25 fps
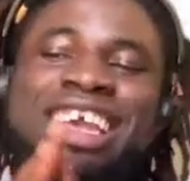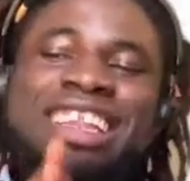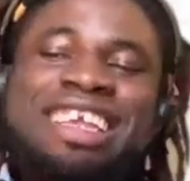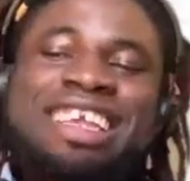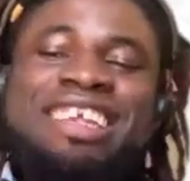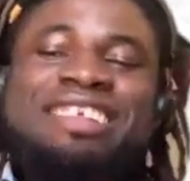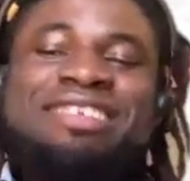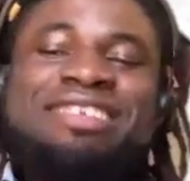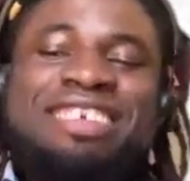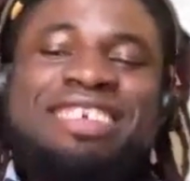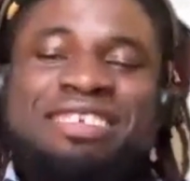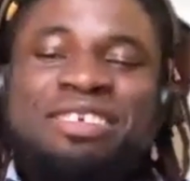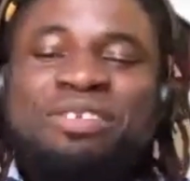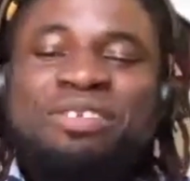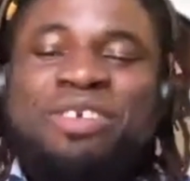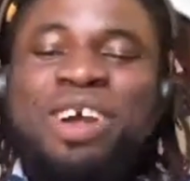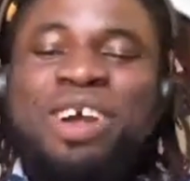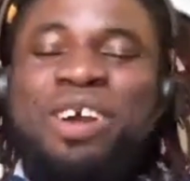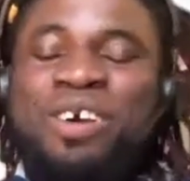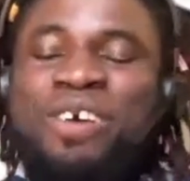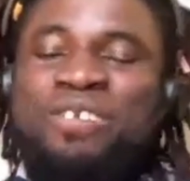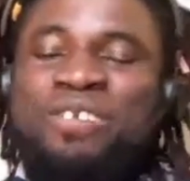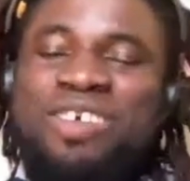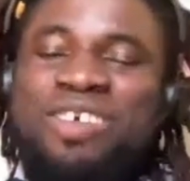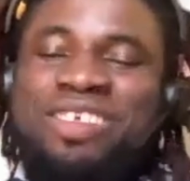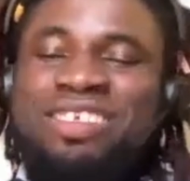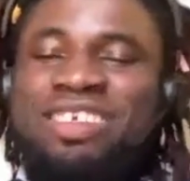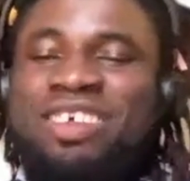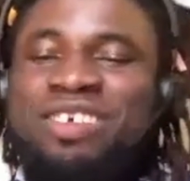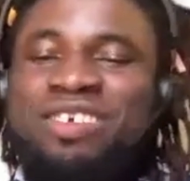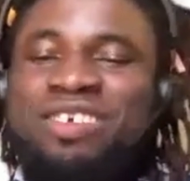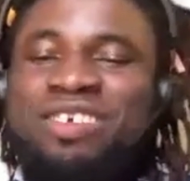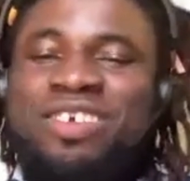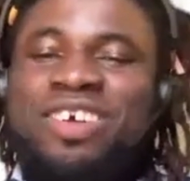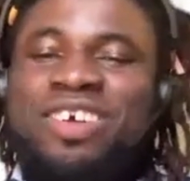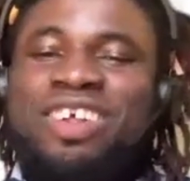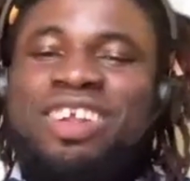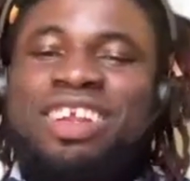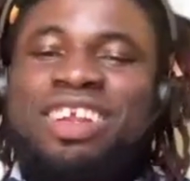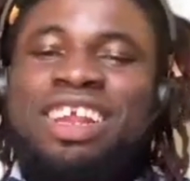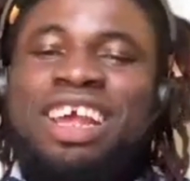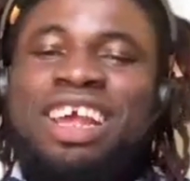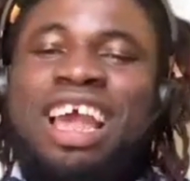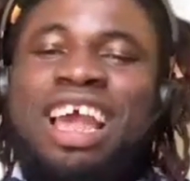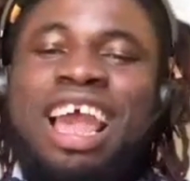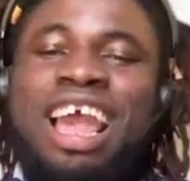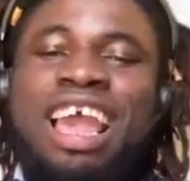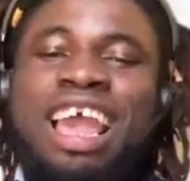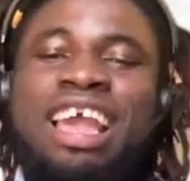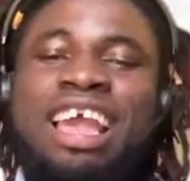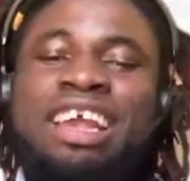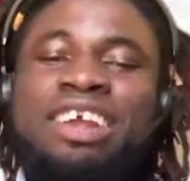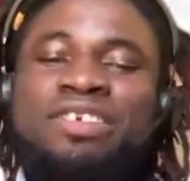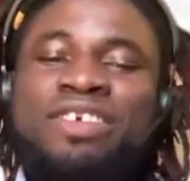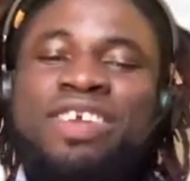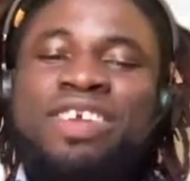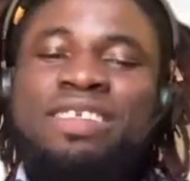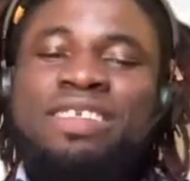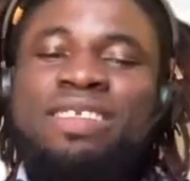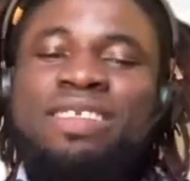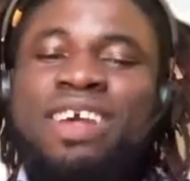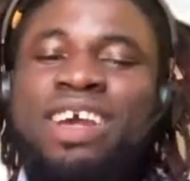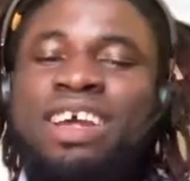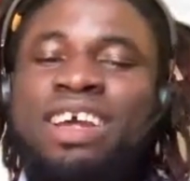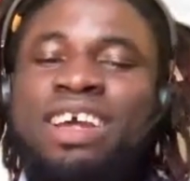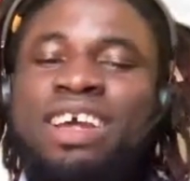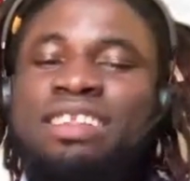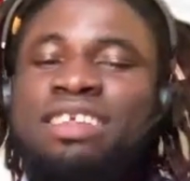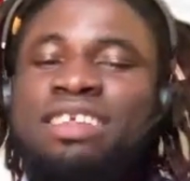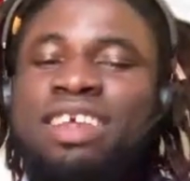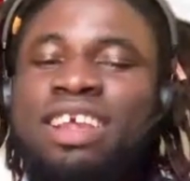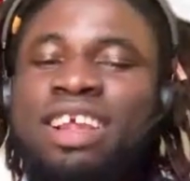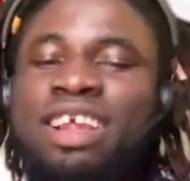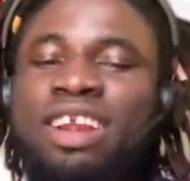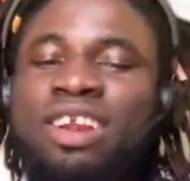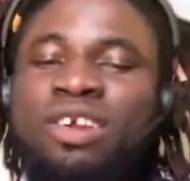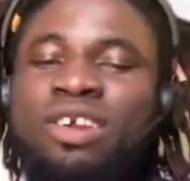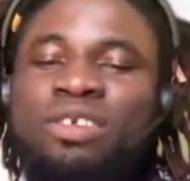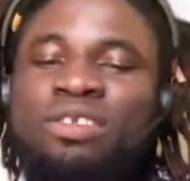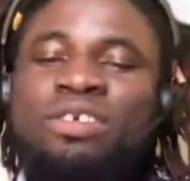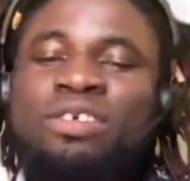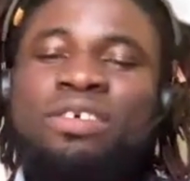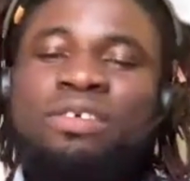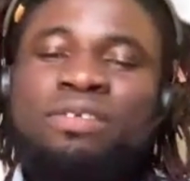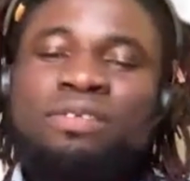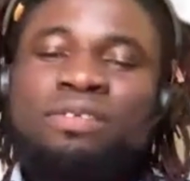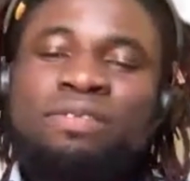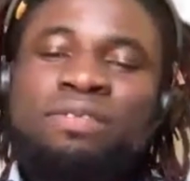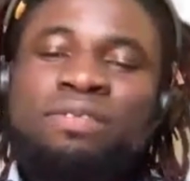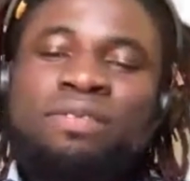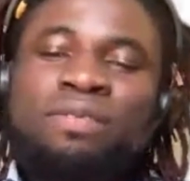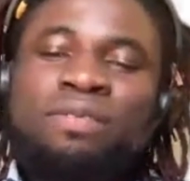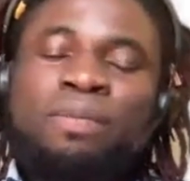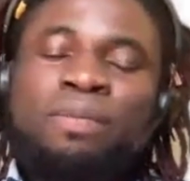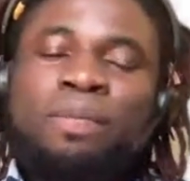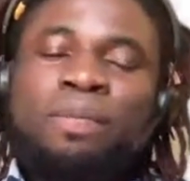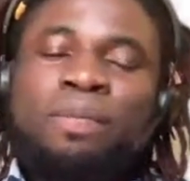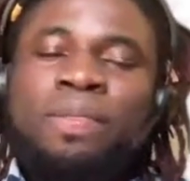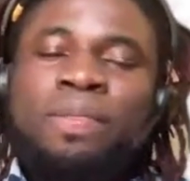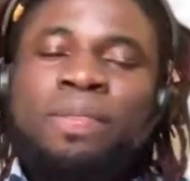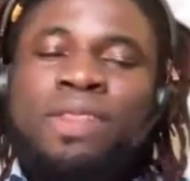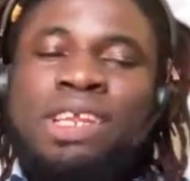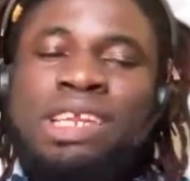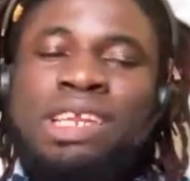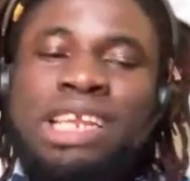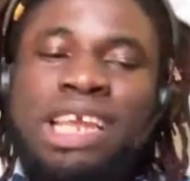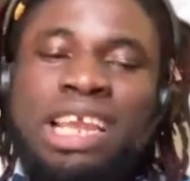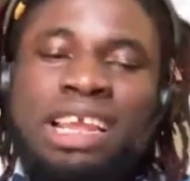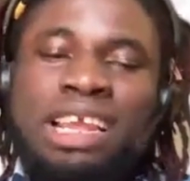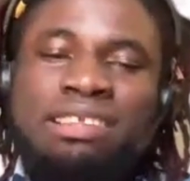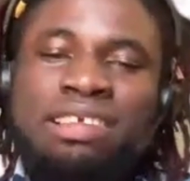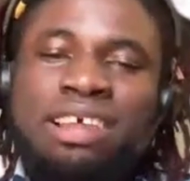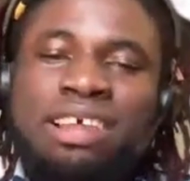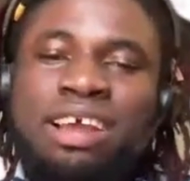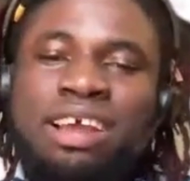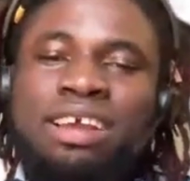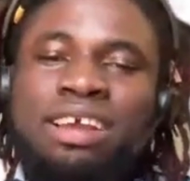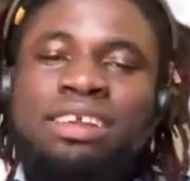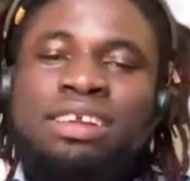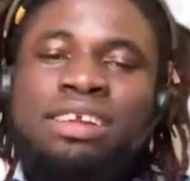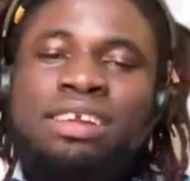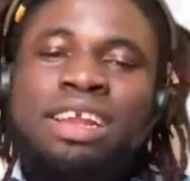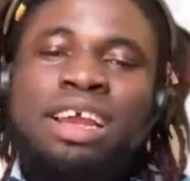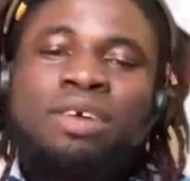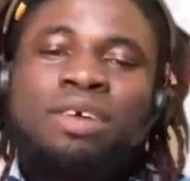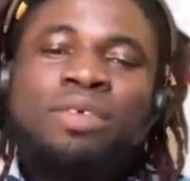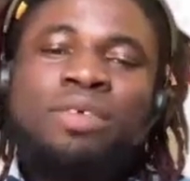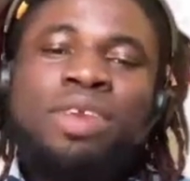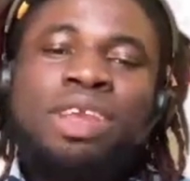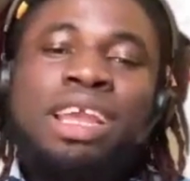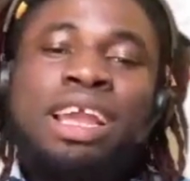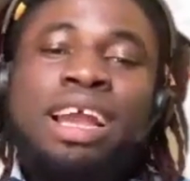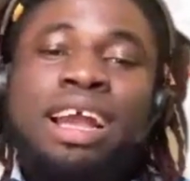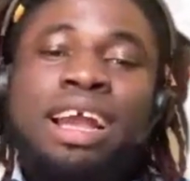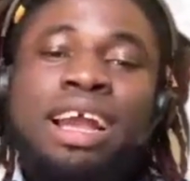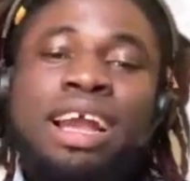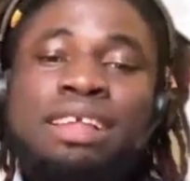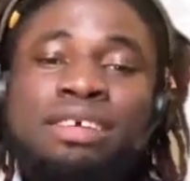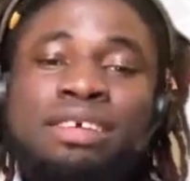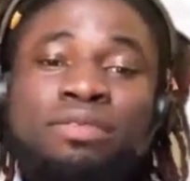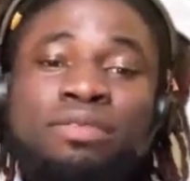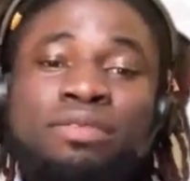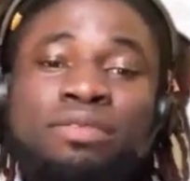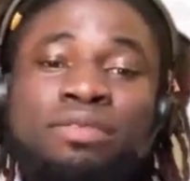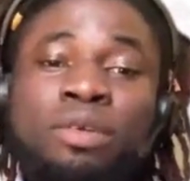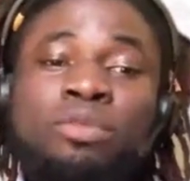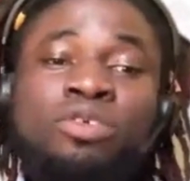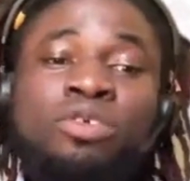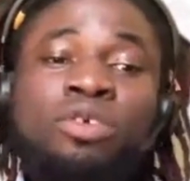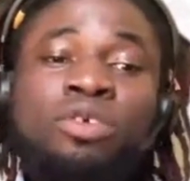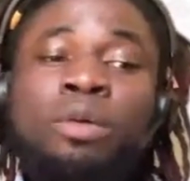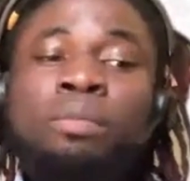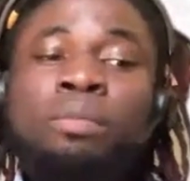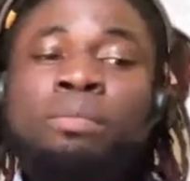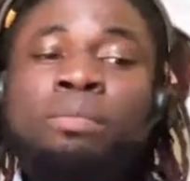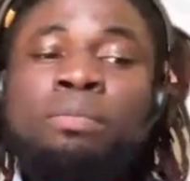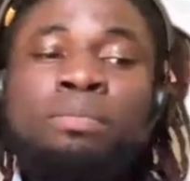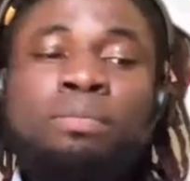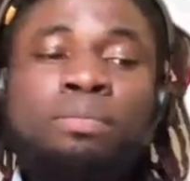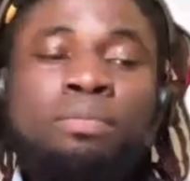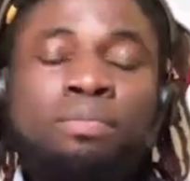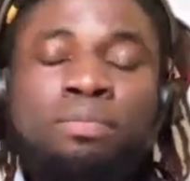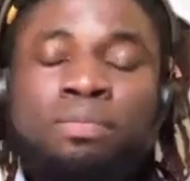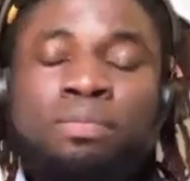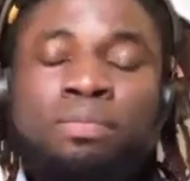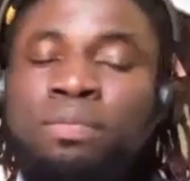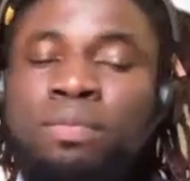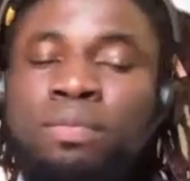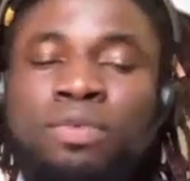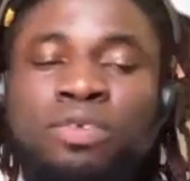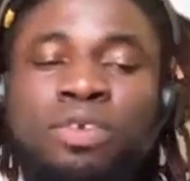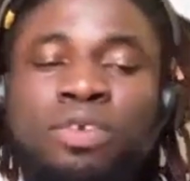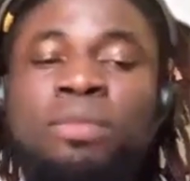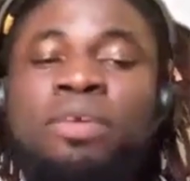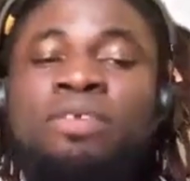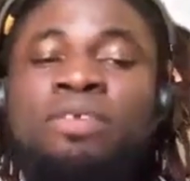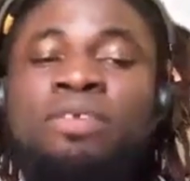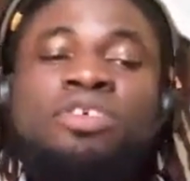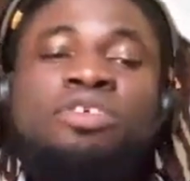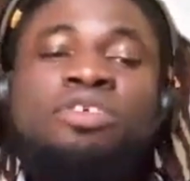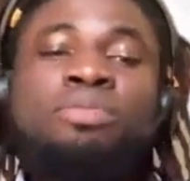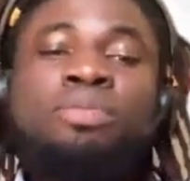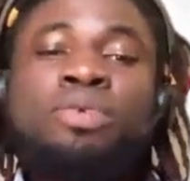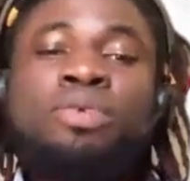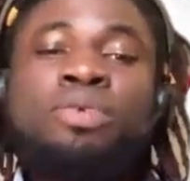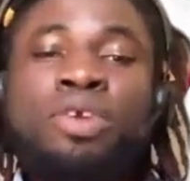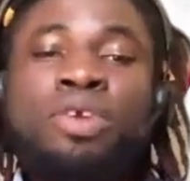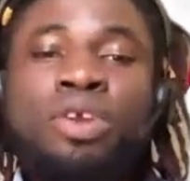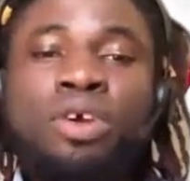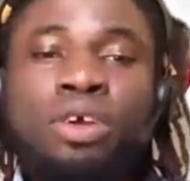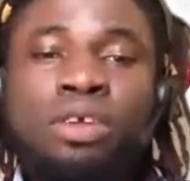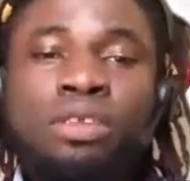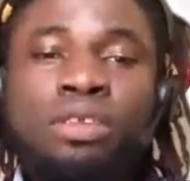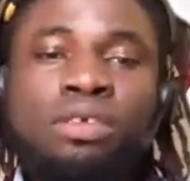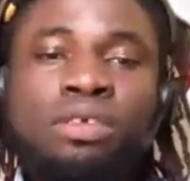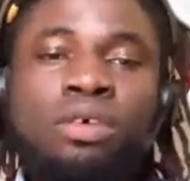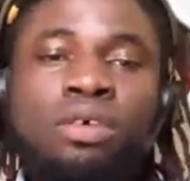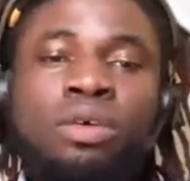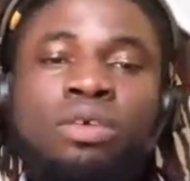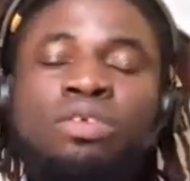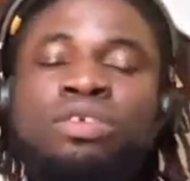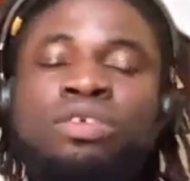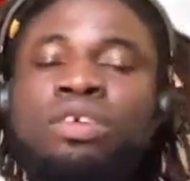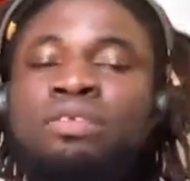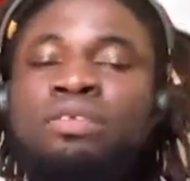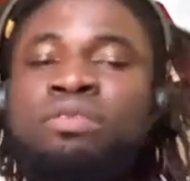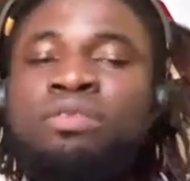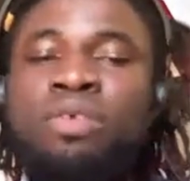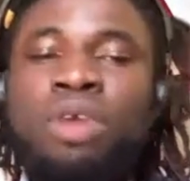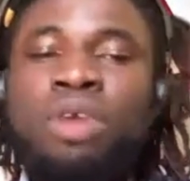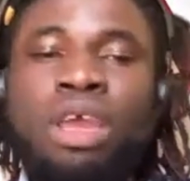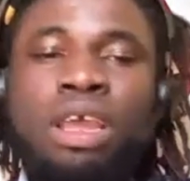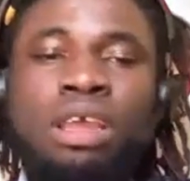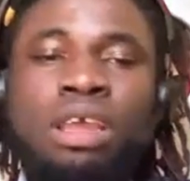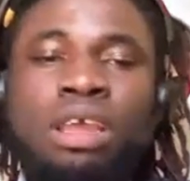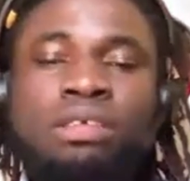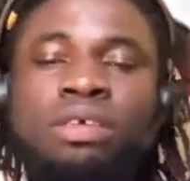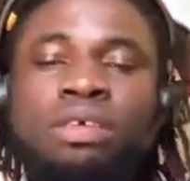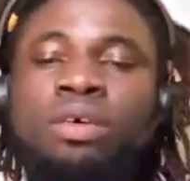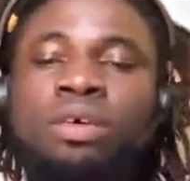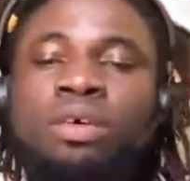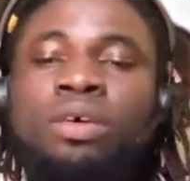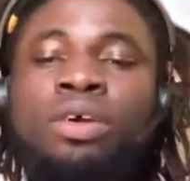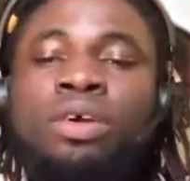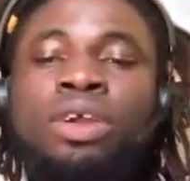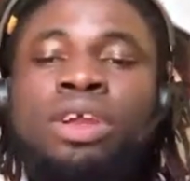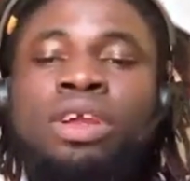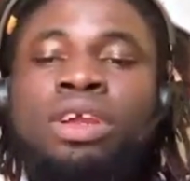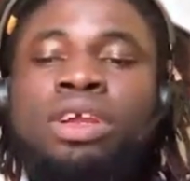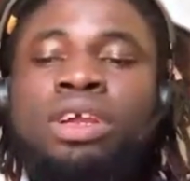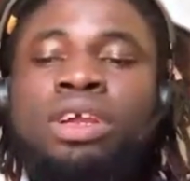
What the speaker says: in the interest of our conversation, I agree that a lot of the data that we gather from some of these products or softwares or